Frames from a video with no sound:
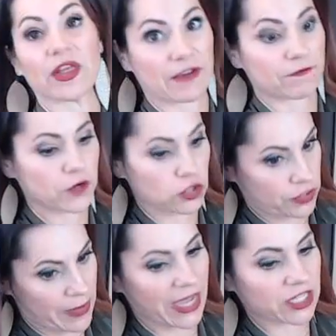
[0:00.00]
in that
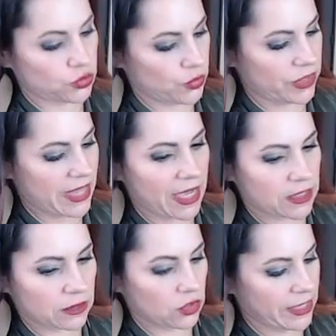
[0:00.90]
first batch with
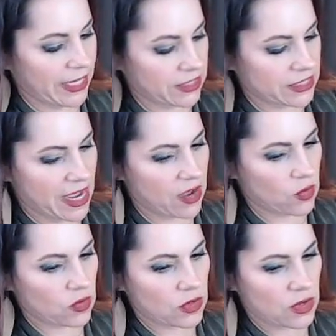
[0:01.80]
that little hand
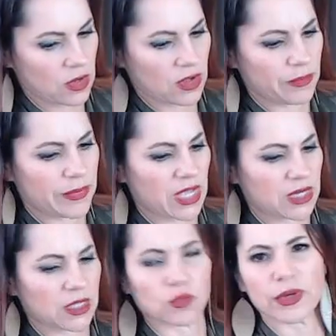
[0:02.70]
towel,
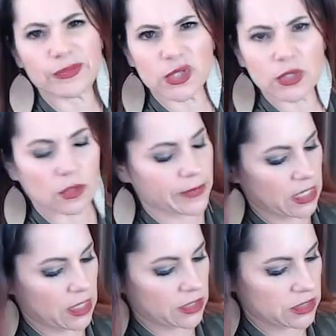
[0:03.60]
but it ripped a little
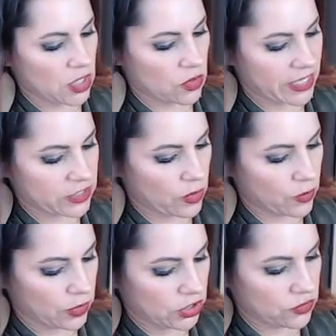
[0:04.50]
bit. And so that's why I
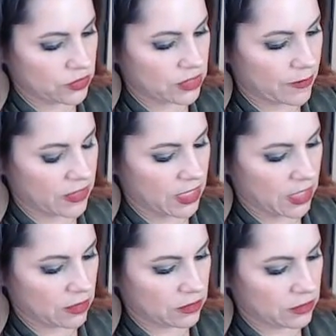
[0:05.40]
want to use
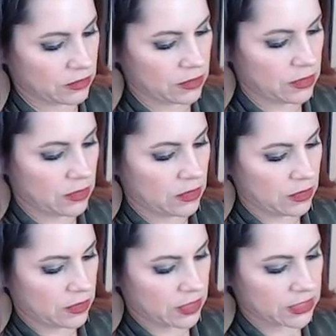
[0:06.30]
something
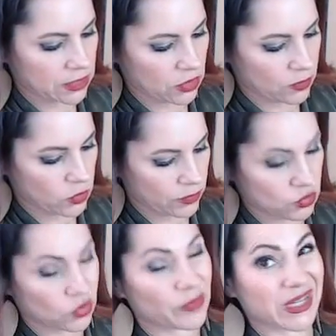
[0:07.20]
that's a little more
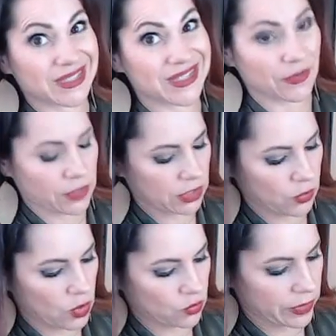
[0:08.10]
absorbent and definitely
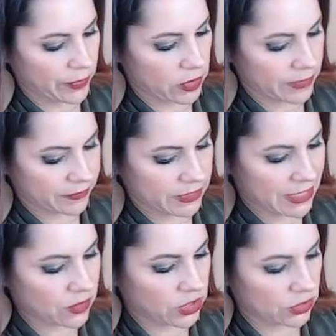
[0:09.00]
won't rip on me, because
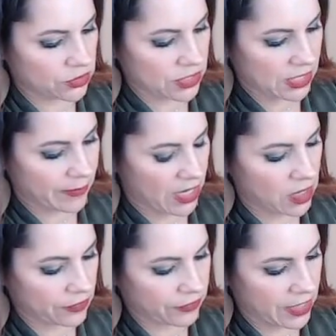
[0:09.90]
I don't want to lose any of my
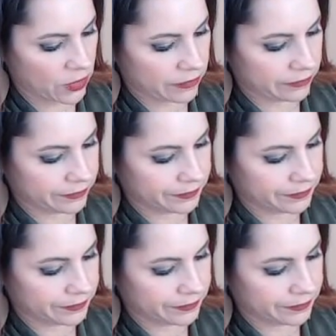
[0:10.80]
cauliflower.